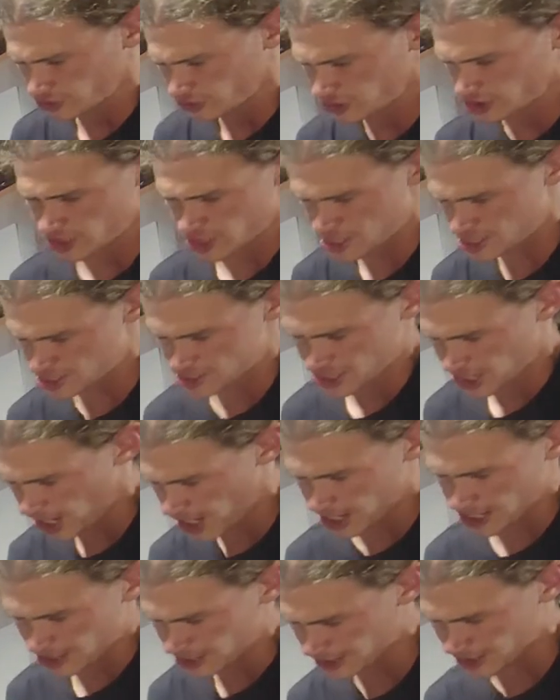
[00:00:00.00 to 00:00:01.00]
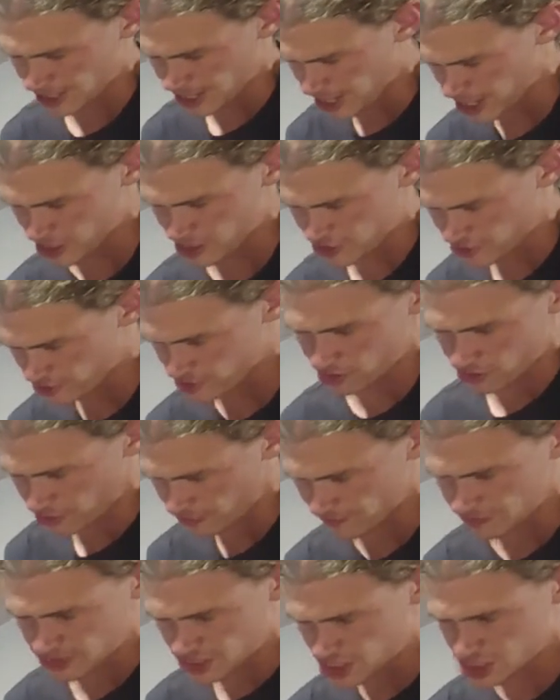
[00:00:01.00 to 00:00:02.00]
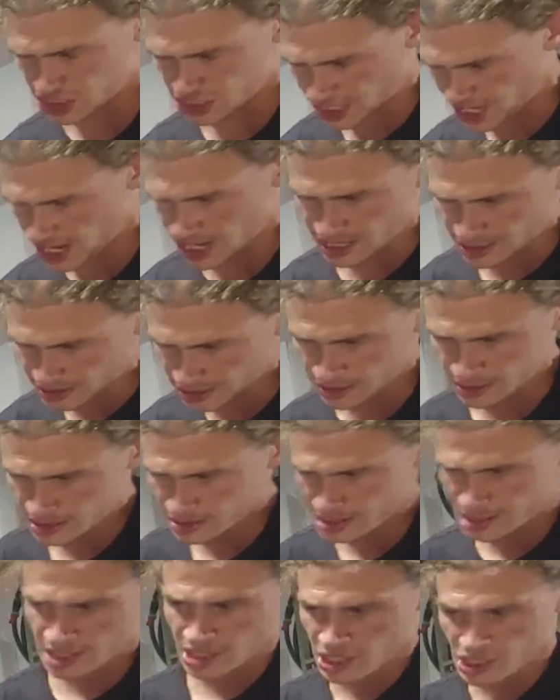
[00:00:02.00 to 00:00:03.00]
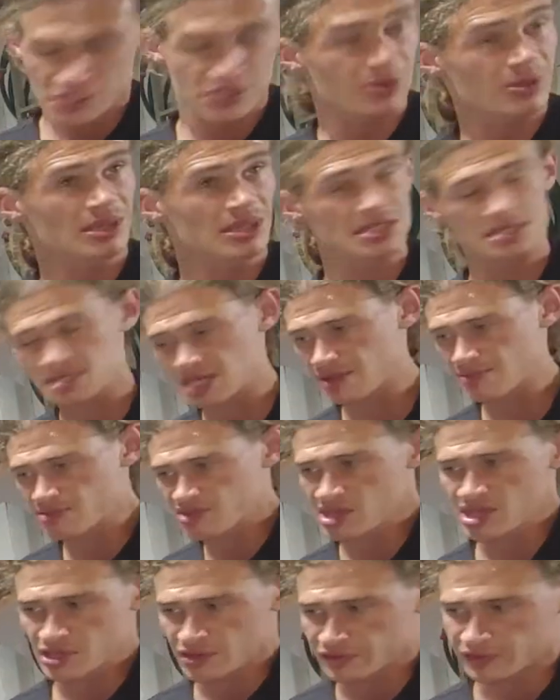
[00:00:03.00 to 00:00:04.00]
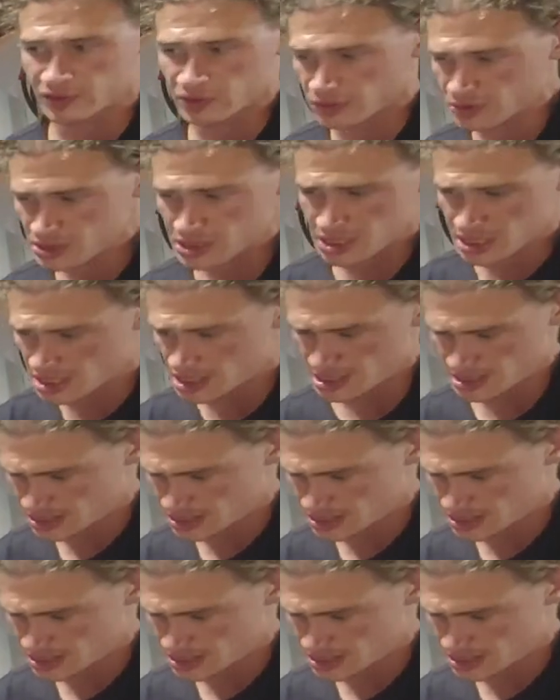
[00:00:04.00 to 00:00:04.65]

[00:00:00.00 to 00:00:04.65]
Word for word: the entire length of the chain. Doing the same thing, of course,